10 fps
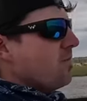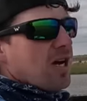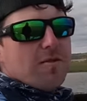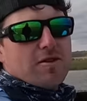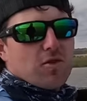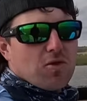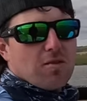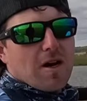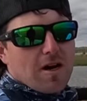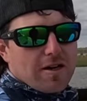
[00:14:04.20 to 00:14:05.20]
maybe
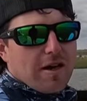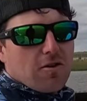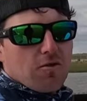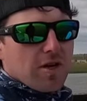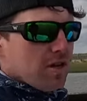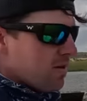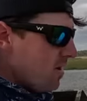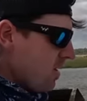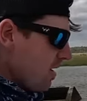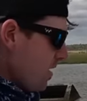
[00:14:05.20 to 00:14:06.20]
20 mile an hour
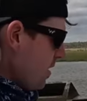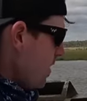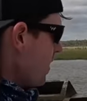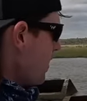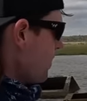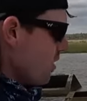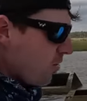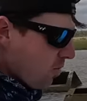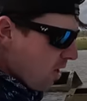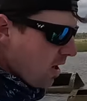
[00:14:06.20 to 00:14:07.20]
wind, and
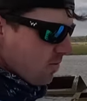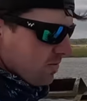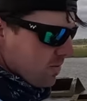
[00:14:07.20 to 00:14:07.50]
no problem.